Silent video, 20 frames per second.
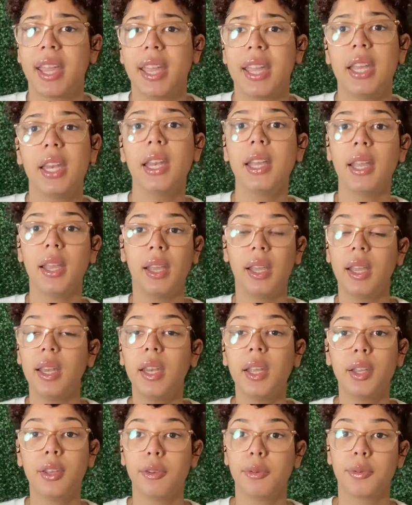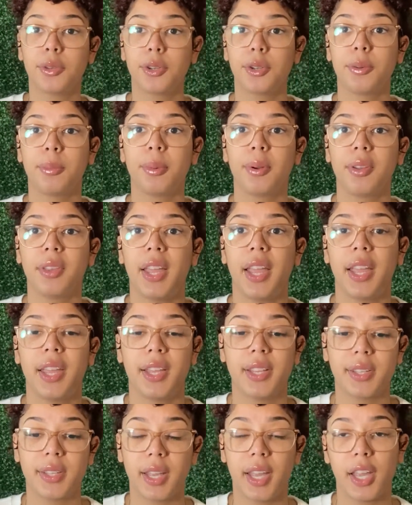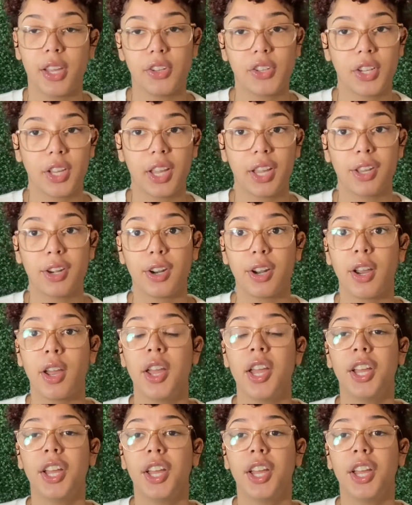any YouTuber that is an educator,